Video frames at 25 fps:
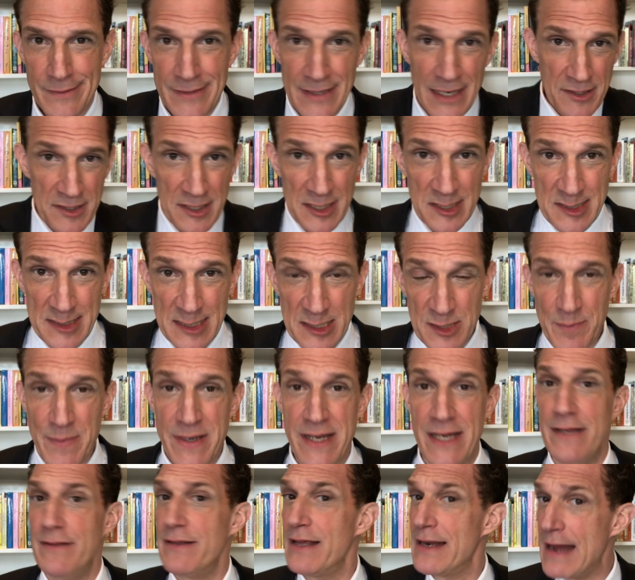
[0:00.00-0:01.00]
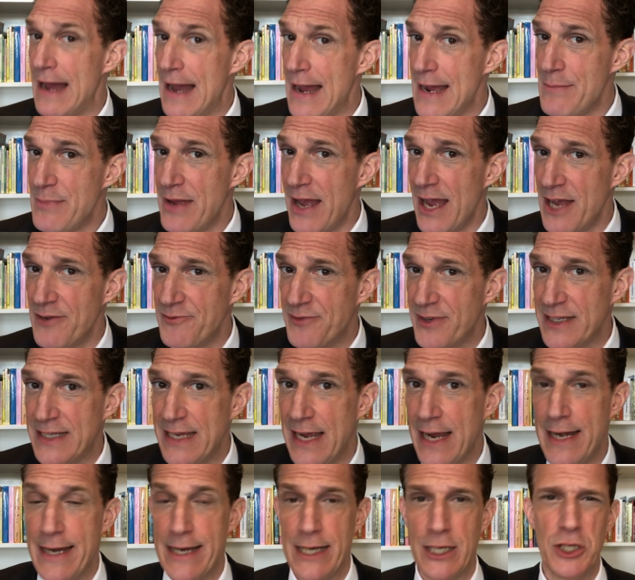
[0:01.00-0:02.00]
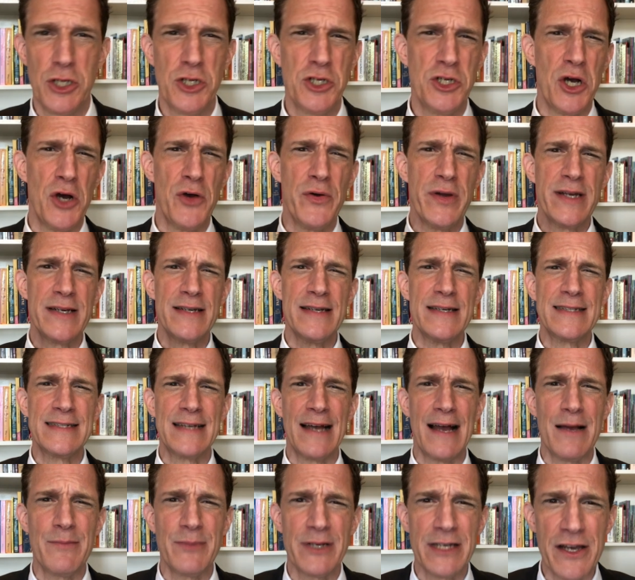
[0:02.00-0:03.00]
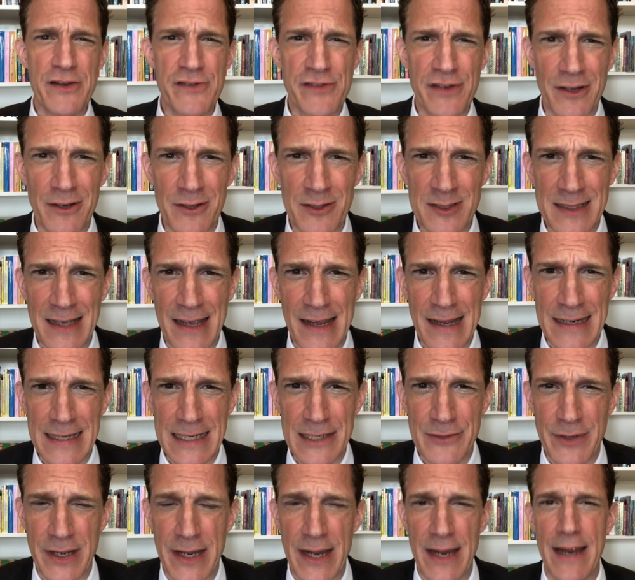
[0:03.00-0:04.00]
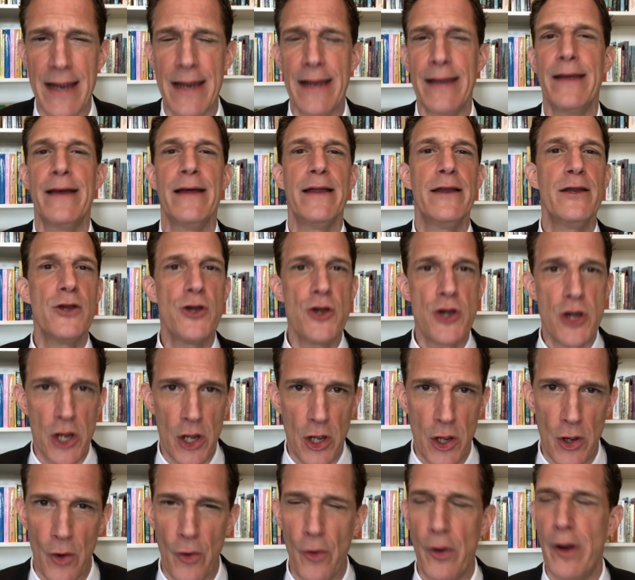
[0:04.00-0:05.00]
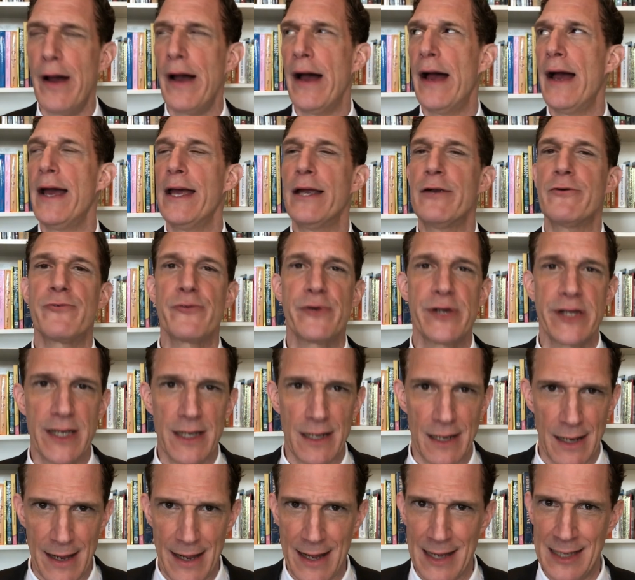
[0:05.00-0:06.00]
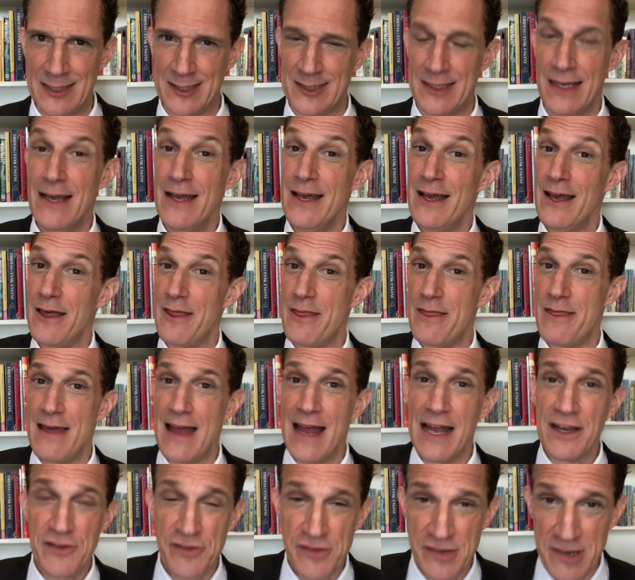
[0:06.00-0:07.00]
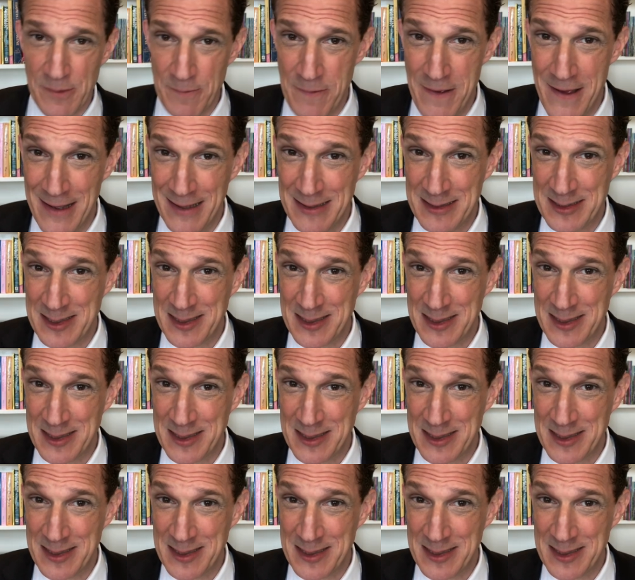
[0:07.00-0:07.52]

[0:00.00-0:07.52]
Now, does this mean that I'm advocating going to comedy shows anyway? No, I realized that ship has